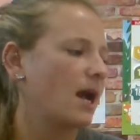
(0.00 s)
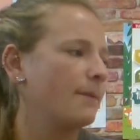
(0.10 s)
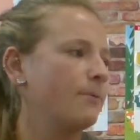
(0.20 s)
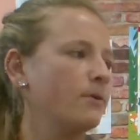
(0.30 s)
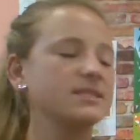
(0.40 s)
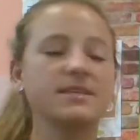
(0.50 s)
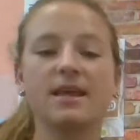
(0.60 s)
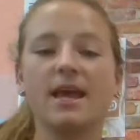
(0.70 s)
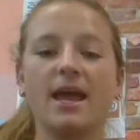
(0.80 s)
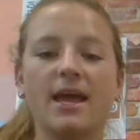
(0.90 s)
I point to
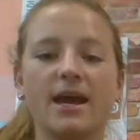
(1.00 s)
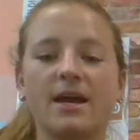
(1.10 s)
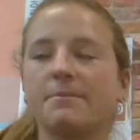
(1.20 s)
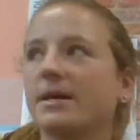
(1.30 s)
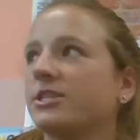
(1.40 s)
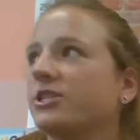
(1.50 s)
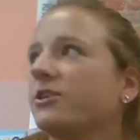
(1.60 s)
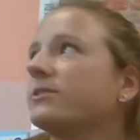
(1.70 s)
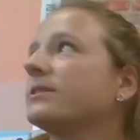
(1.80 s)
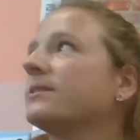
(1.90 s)
the A on my
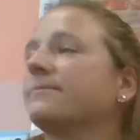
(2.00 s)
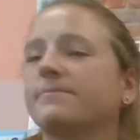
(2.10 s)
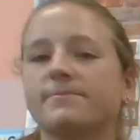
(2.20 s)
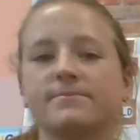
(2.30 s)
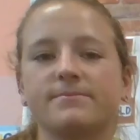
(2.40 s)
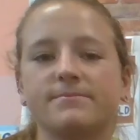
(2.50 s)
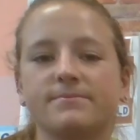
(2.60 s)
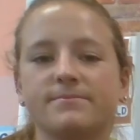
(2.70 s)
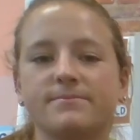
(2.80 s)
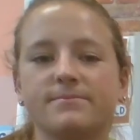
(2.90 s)
shirt.
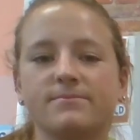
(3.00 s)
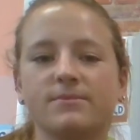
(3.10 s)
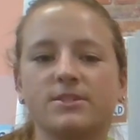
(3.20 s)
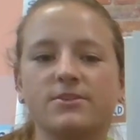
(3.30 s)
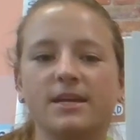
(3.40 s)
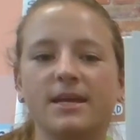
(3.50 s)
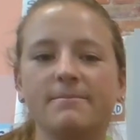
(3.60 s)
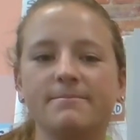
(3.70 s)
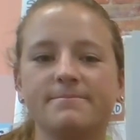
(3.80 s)
What's her name?